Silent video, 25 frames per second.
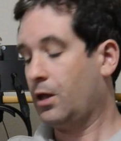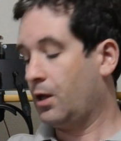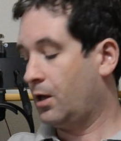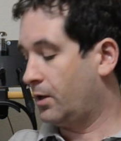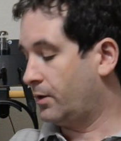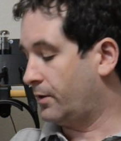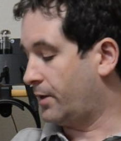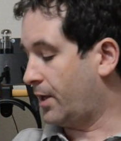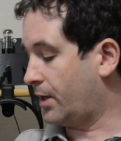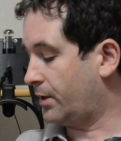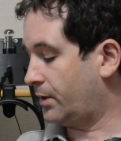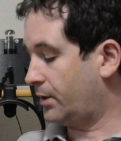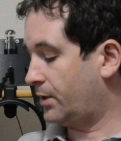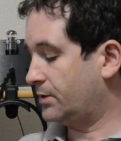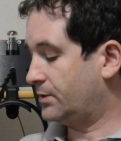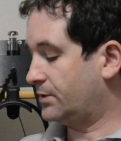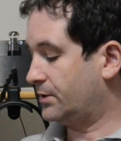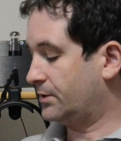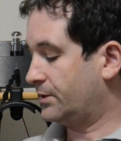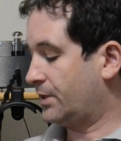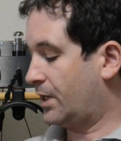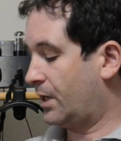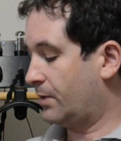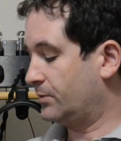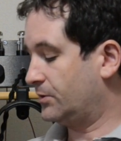That is the
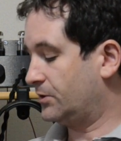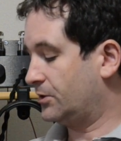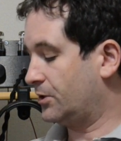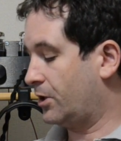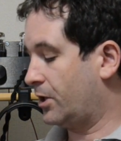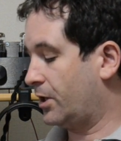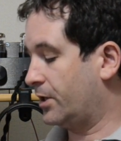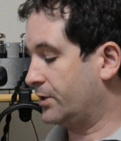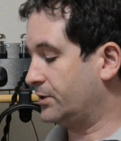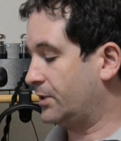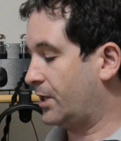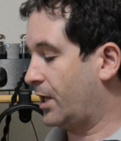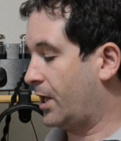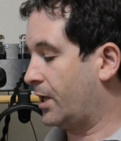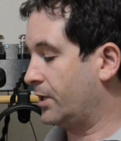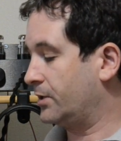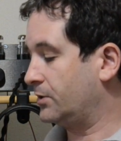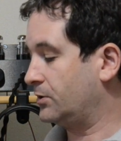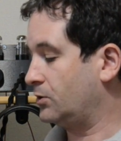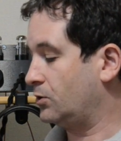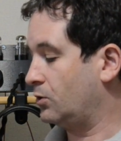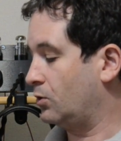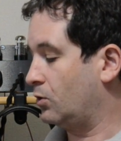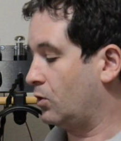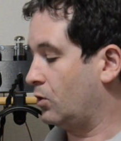same size
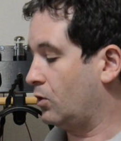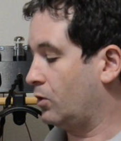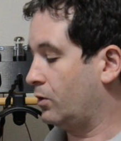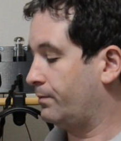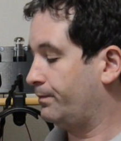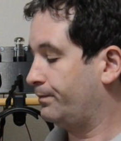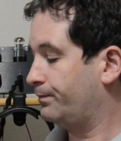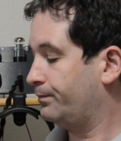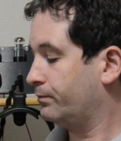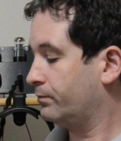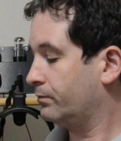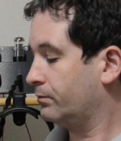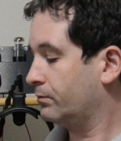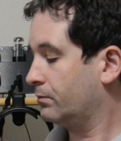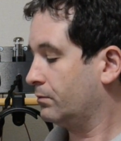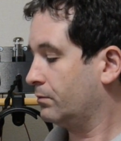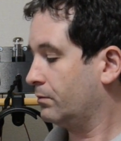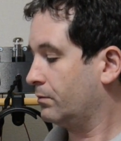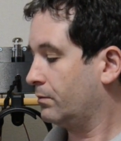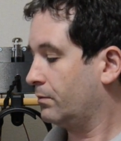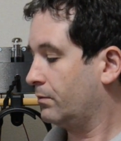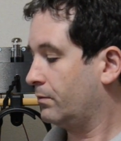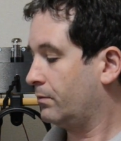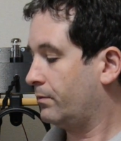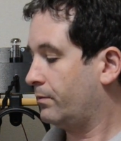as your
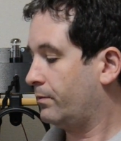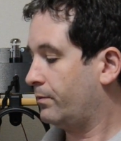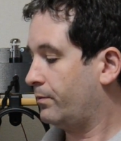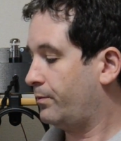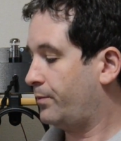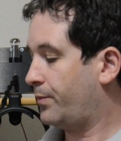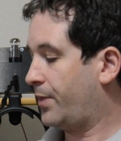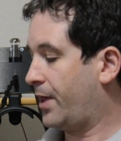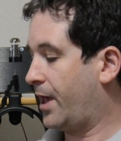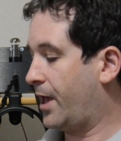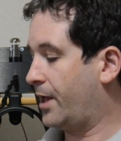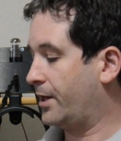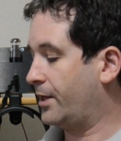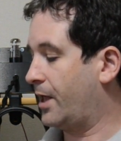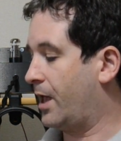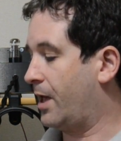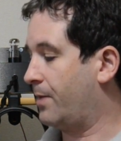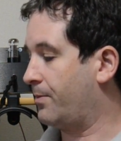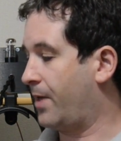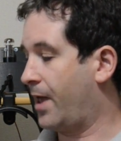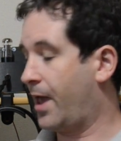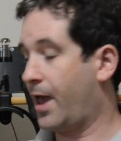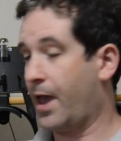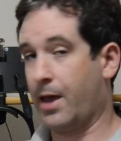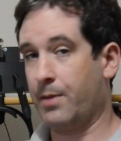
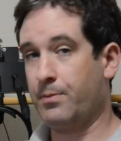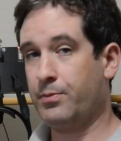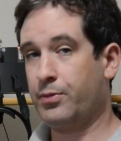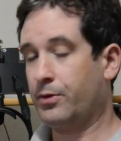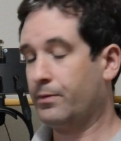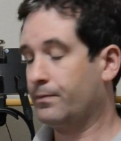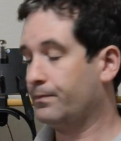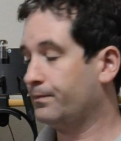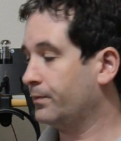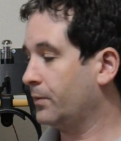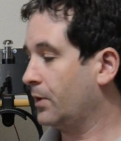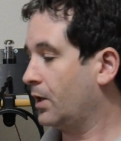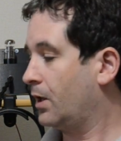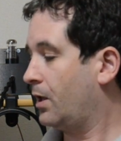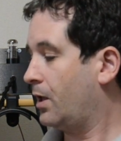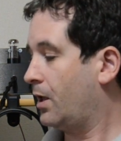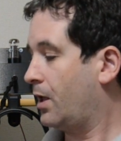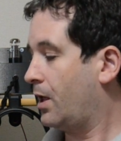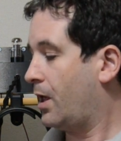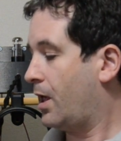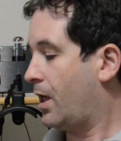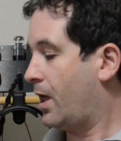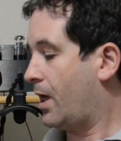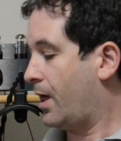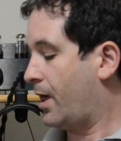PanAm amp,
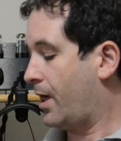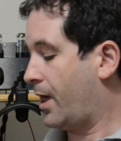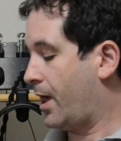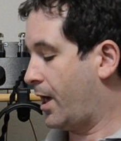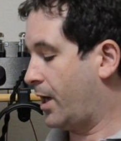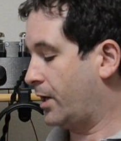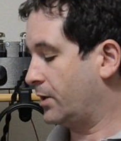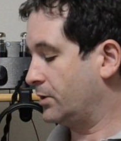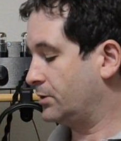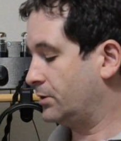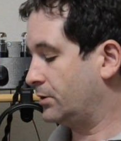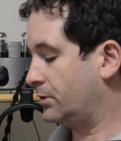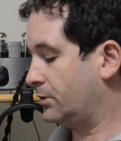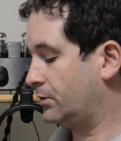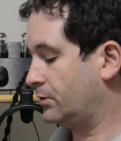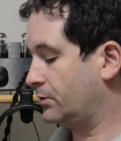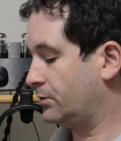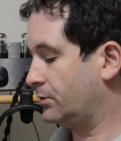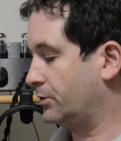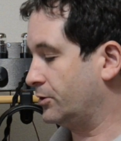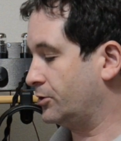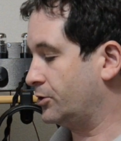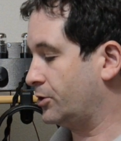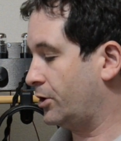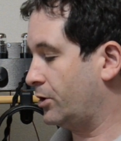and
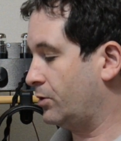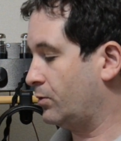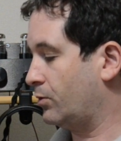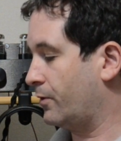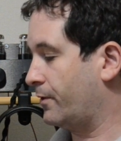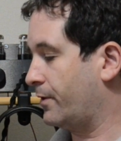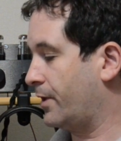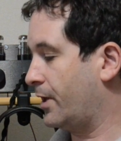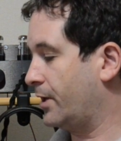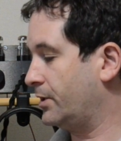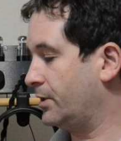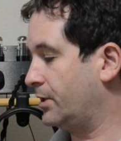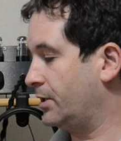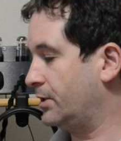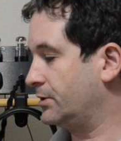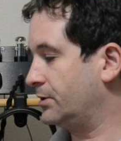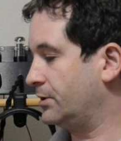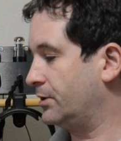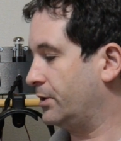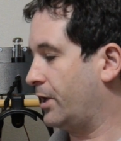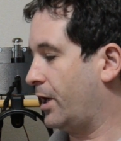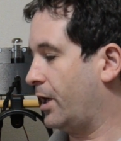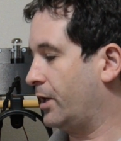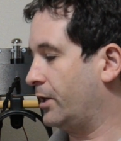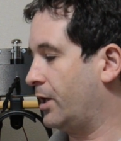to show you what that is,
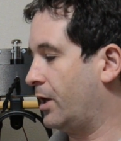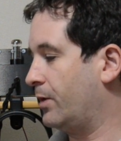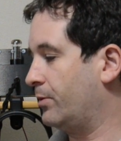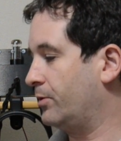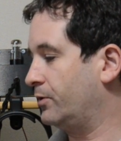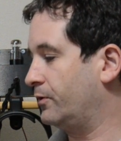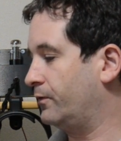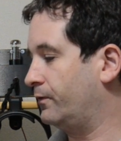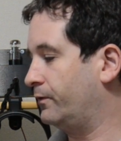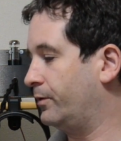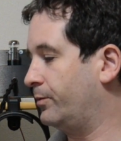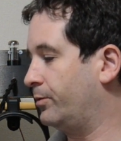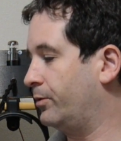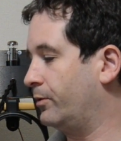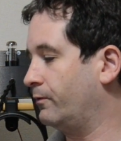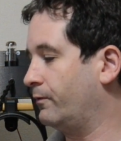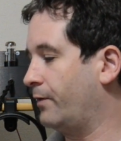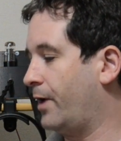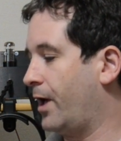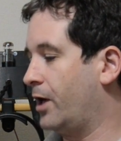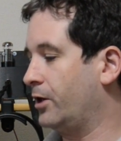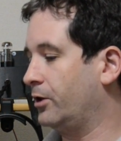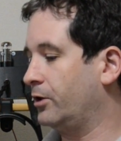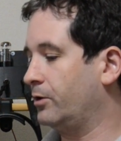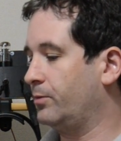allow me to flip it
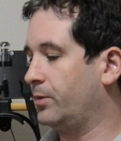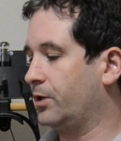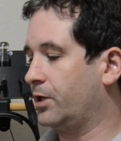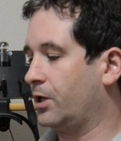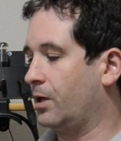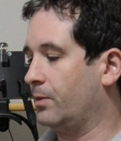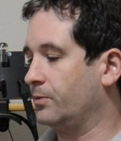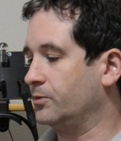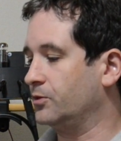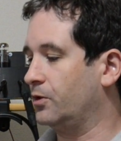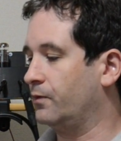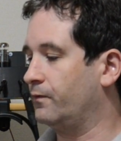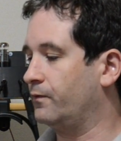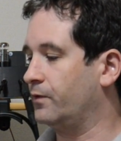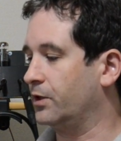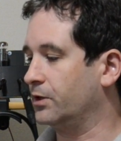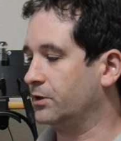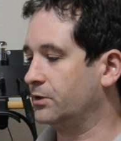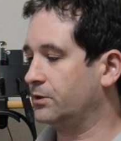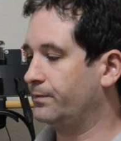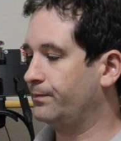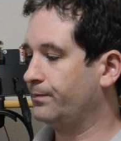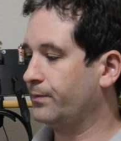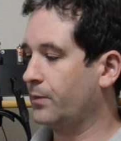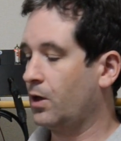round, it becomes
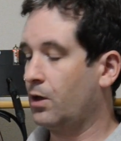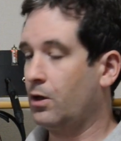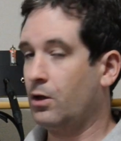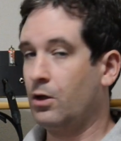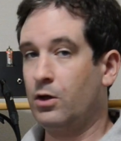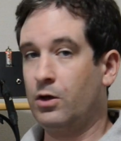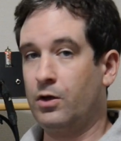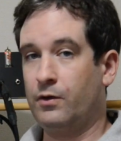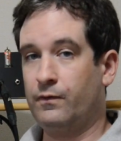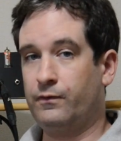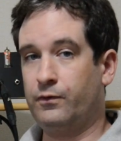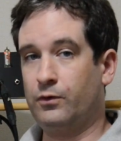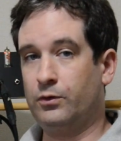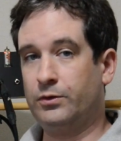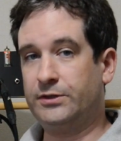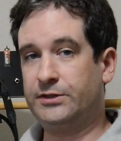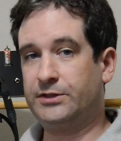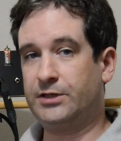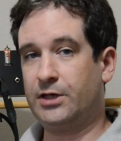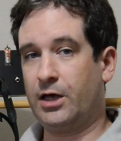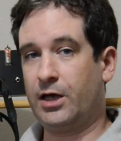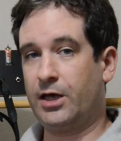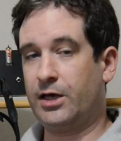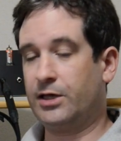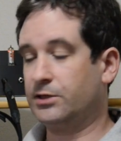obvious. Full
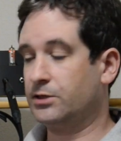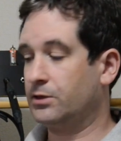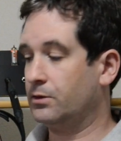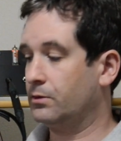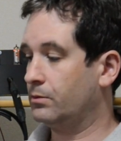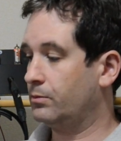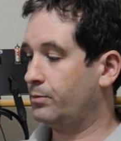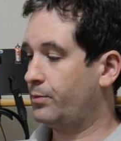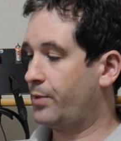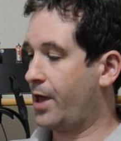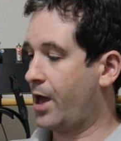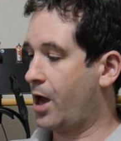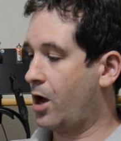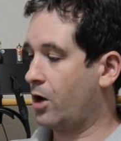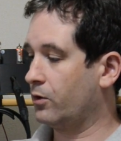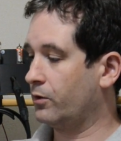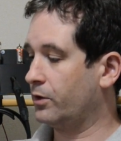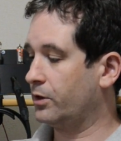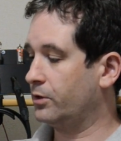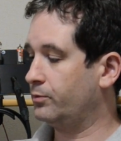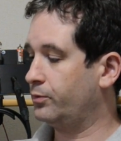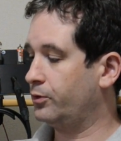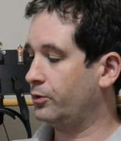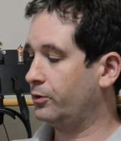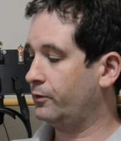size power
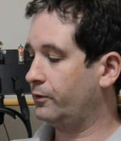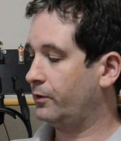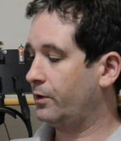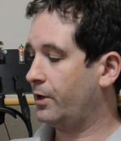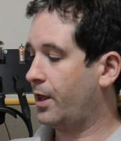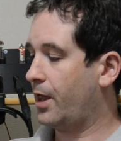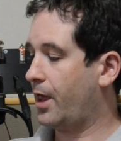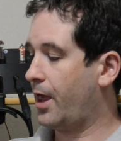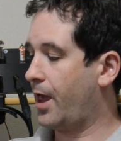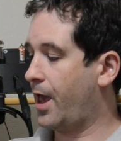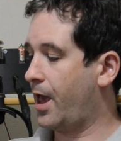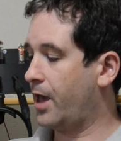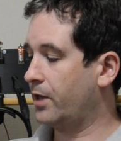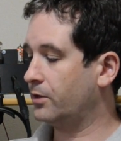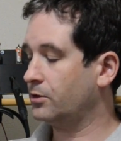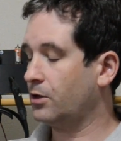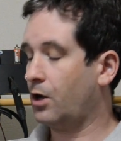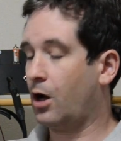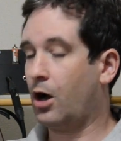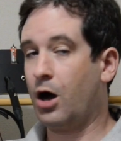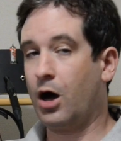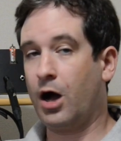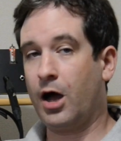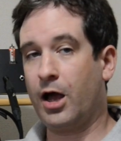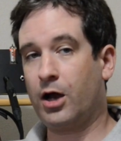input and
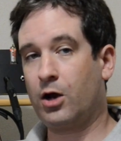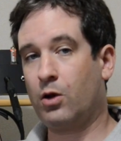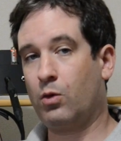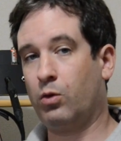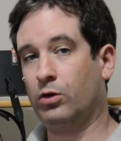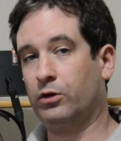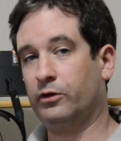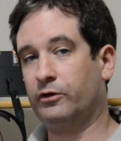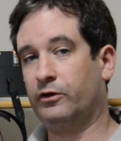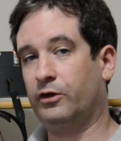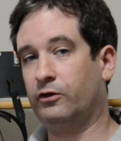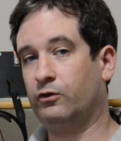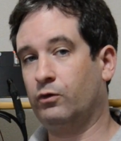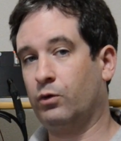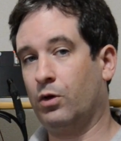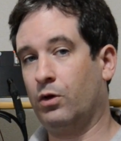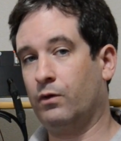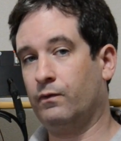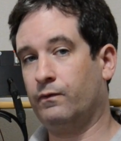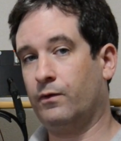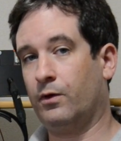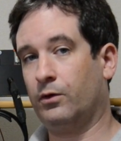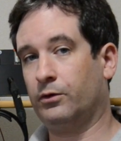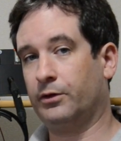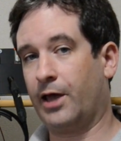higher quality
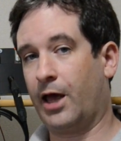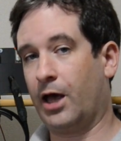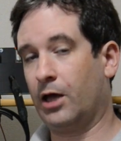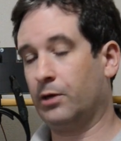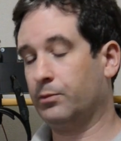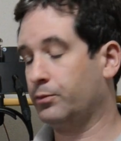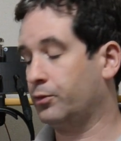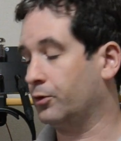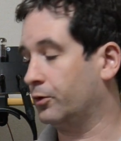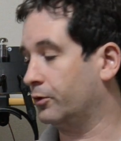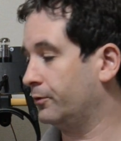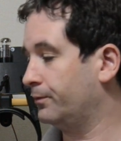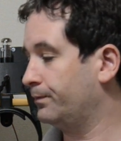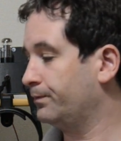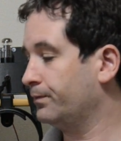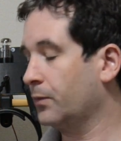12 volt output.